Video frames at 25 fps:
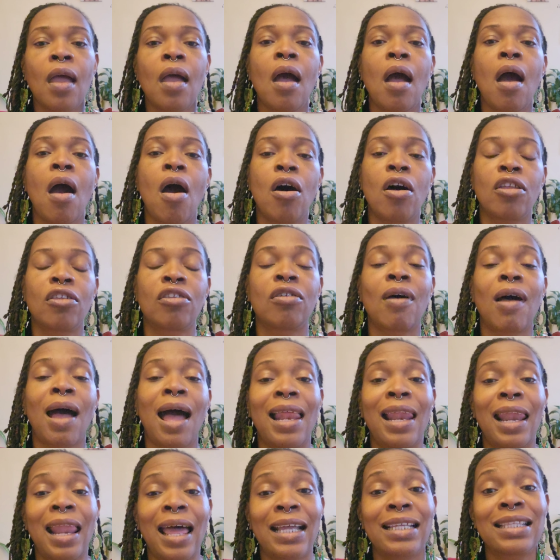Also, I
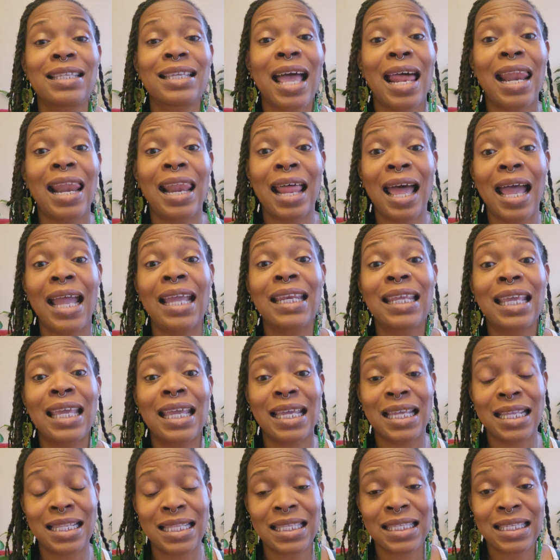like to light
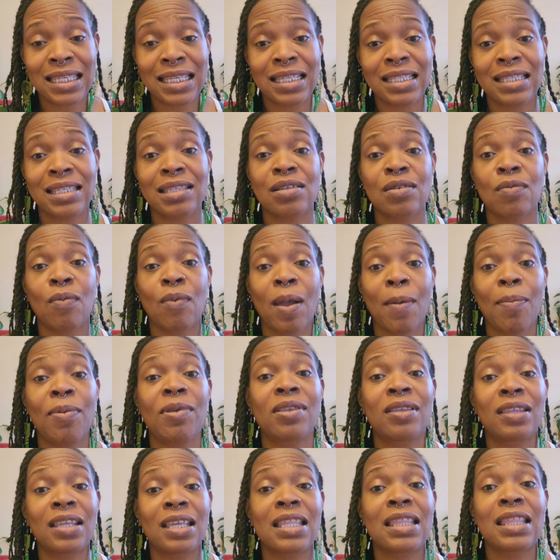incense to
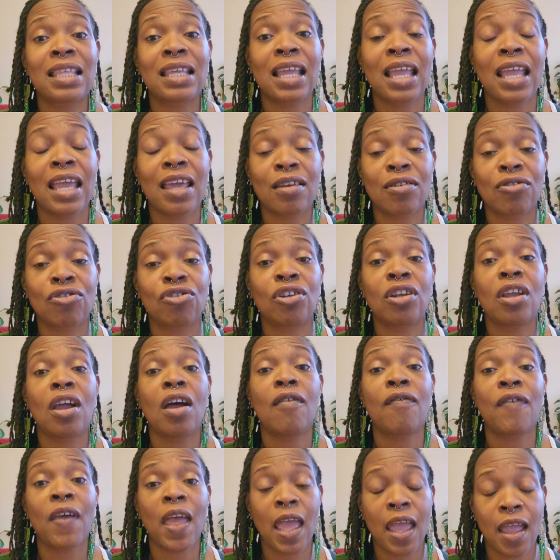represent the energy of
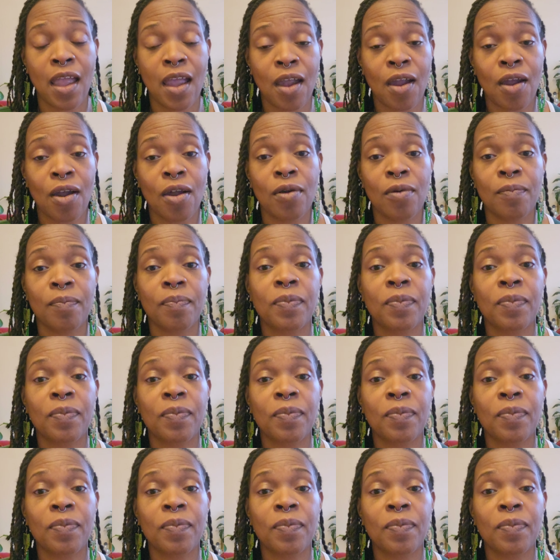air,